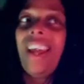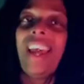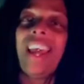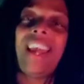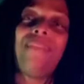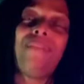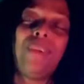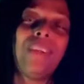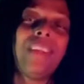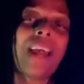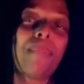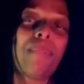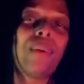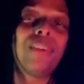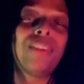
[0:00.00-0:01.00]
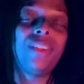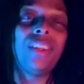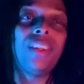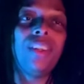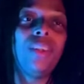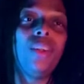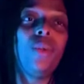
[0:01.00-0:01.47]
If you're that
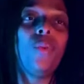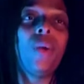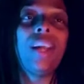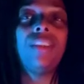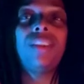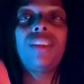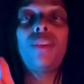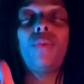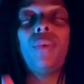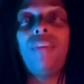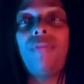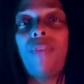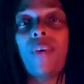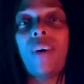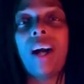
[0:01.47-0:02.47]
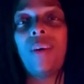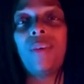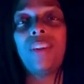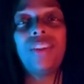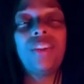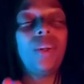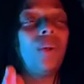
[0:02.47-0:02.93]
person who waits 3-4
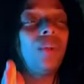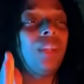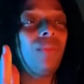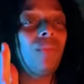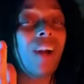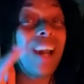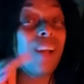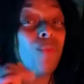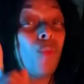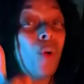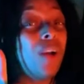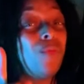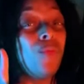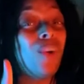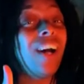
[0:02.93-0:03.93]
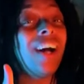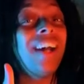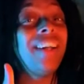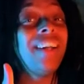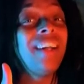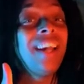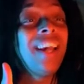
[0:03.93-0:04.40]
hours to only ride one
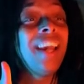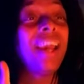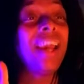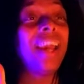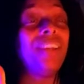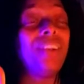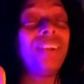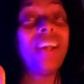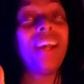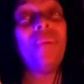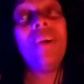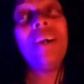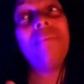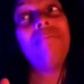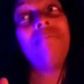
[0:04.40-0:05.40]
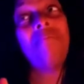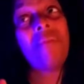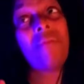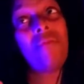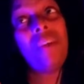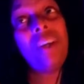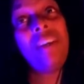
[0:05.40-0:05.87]
ride, and you're like, well,
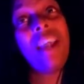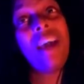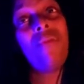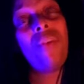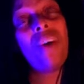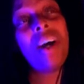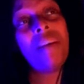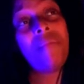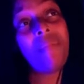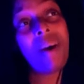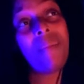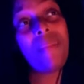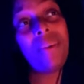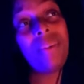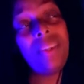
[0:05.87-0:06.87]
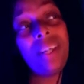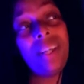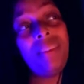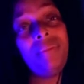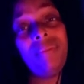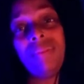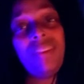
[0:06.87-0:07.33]
ridden that ride, I'm all
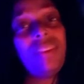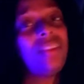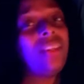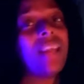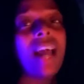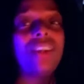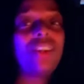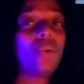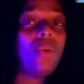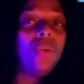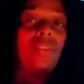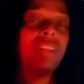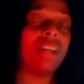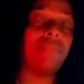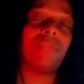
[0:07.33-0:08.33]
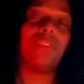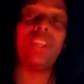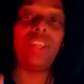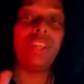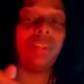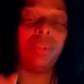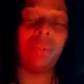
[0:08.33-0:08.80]
done. Status quo is not for
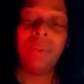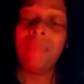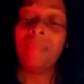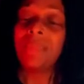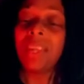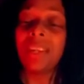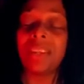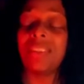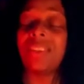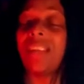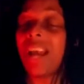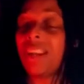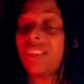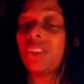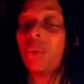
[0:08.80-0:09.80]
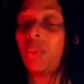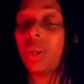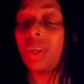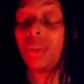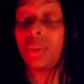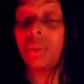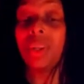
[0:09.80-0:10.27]
you. Because status
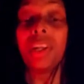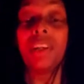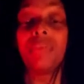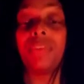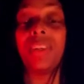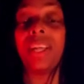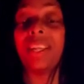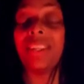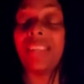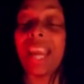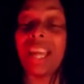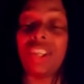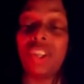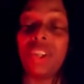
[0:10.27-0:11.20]
quo freaking takes